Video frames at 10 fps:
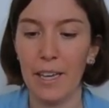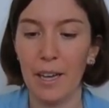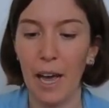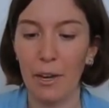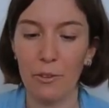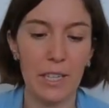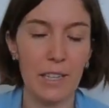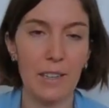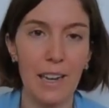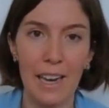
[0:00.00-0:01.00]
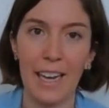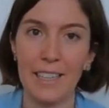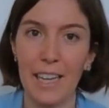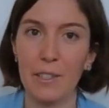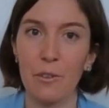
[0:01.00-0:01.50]
I really
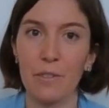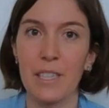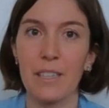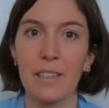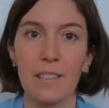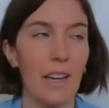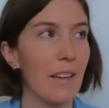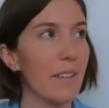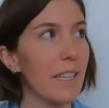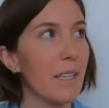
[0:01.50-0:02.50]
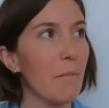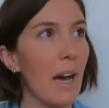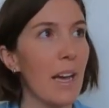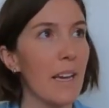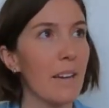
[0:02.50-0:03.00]
like that. You've seen it, I think, in
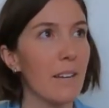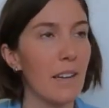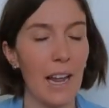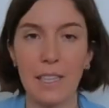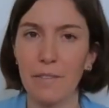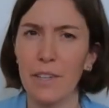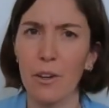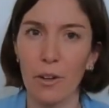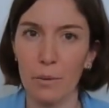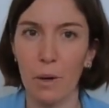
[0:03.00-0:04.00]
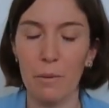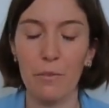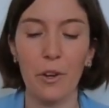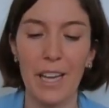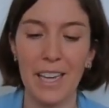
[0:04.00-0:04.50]
my last video or the one
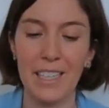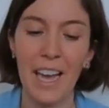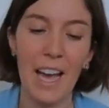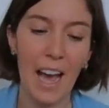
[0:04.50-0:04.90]
before that.